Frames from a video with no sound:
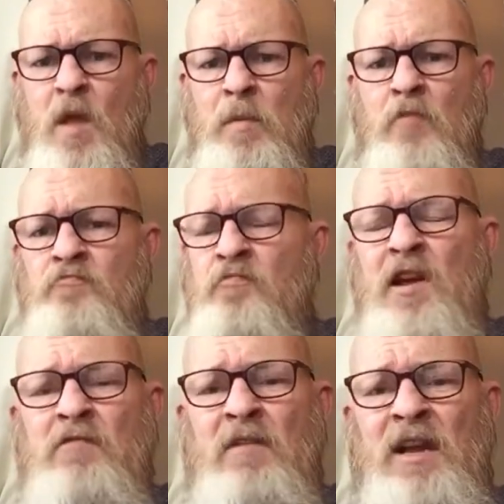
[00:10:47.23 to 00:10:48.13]
But
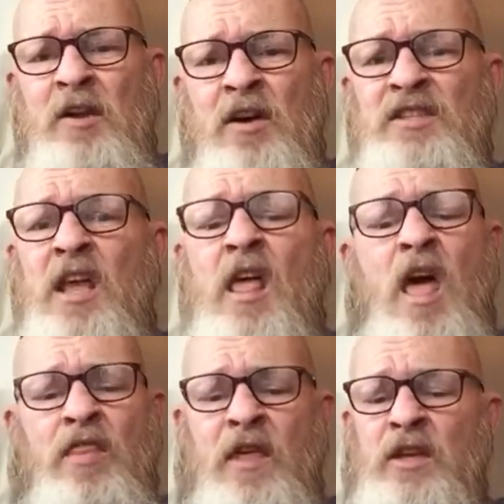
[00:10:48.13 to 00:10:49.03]
really, really nice.
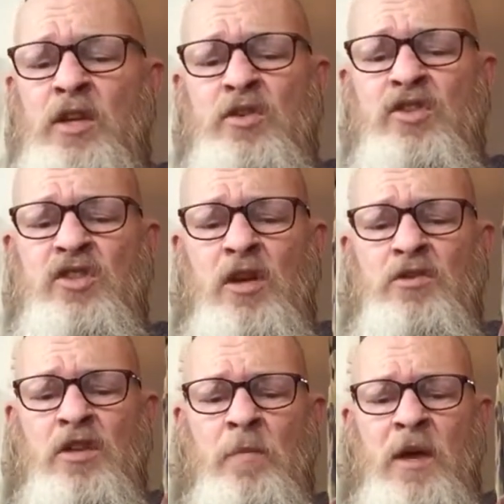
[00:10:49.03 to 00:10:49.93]
Thank you so,
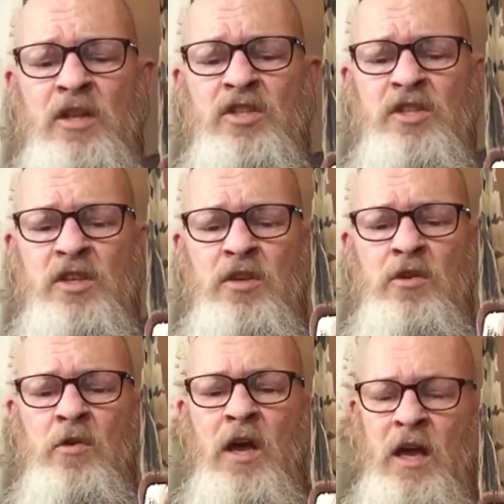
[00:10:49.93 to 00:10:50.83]
so much
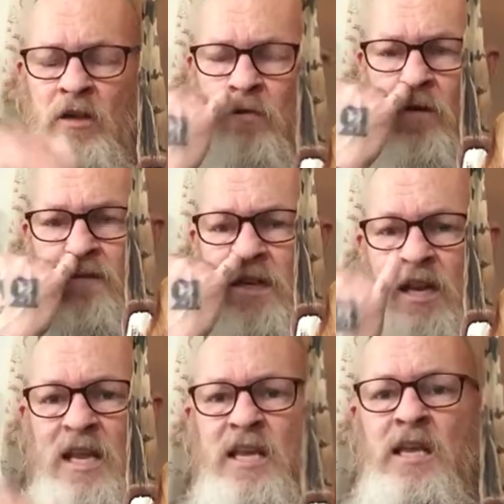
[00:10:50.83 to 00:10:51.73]
to
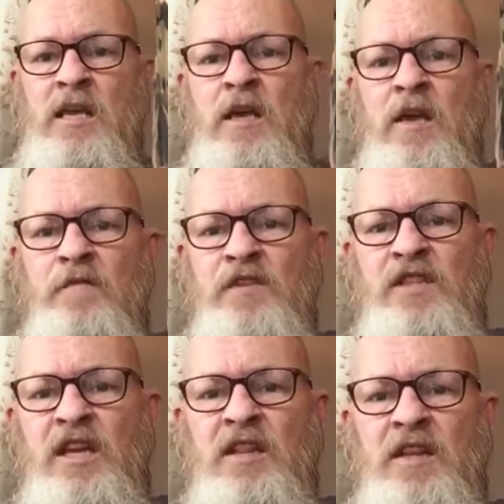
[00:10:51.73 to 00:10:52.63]
Craftyleigh for
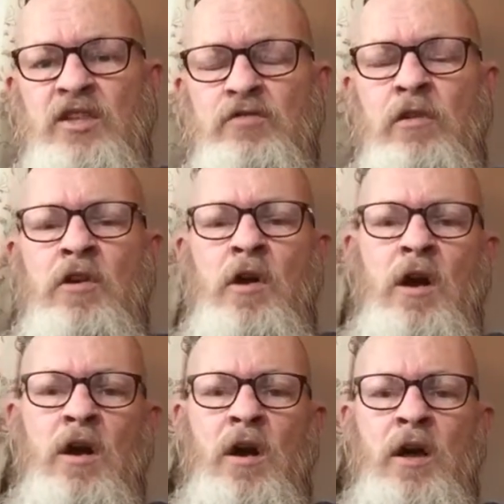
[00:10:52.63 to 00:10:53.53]
sending this through.
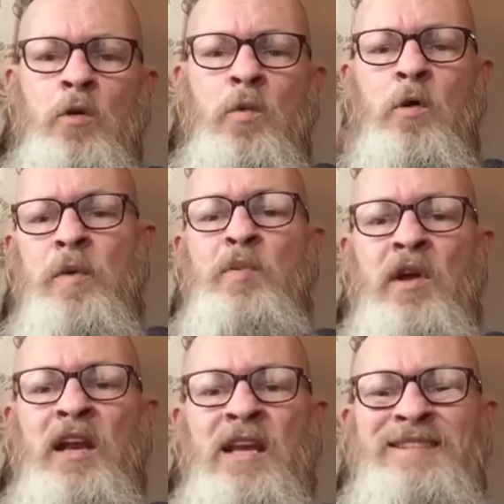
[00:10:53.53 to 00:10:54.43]
I will be
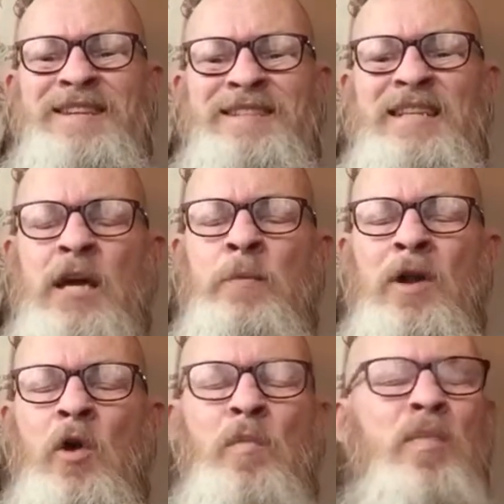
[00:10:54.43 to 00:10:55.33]
putting links down
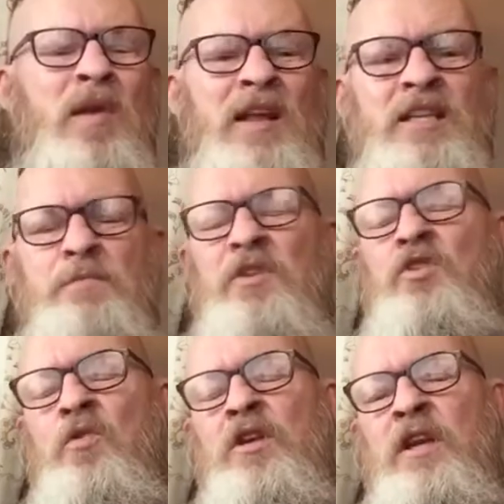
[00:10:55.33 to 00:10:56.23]
below. Please be
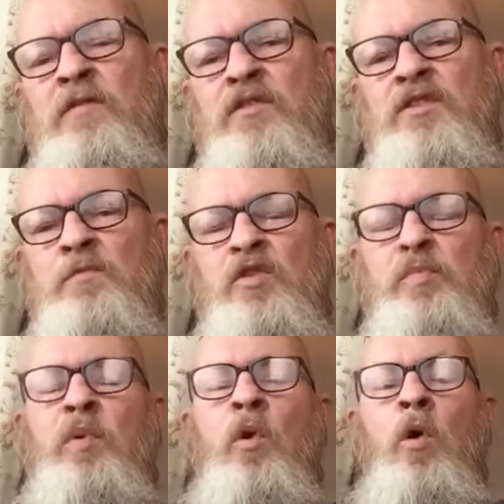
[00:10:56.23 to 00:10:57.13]
sure to give her some
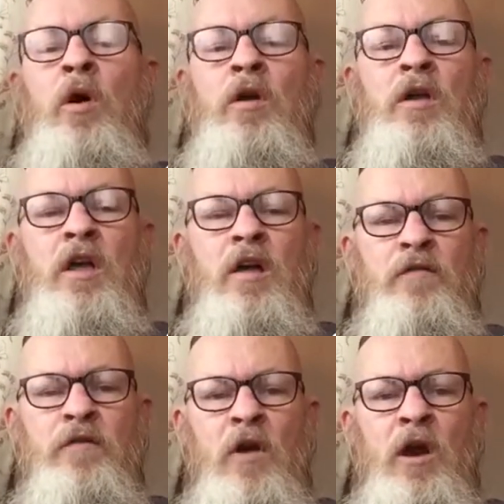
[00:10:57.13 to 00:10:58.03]
support, a
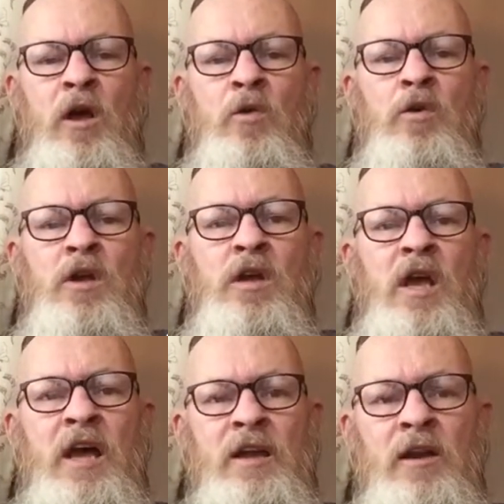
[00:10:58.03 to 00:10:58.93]
follow
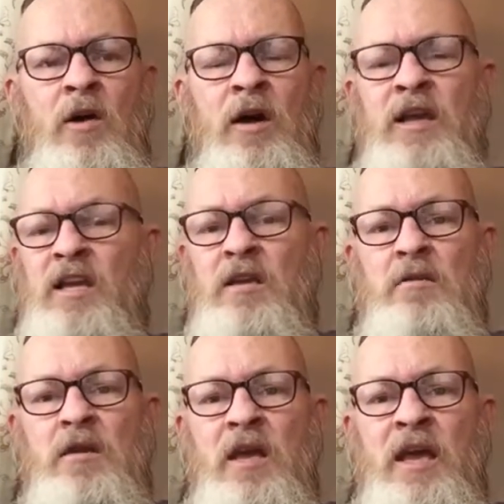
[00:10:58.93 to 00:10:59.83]
and a like.
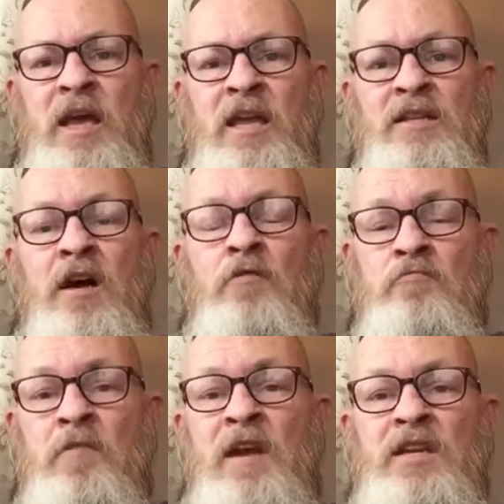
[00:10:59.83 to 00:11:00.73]
And I
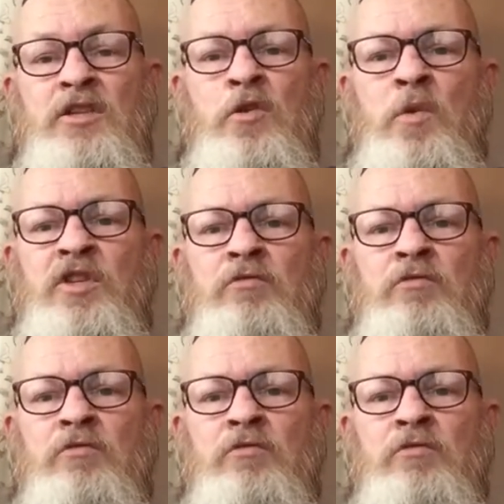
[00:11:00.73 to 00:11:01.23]
really do wish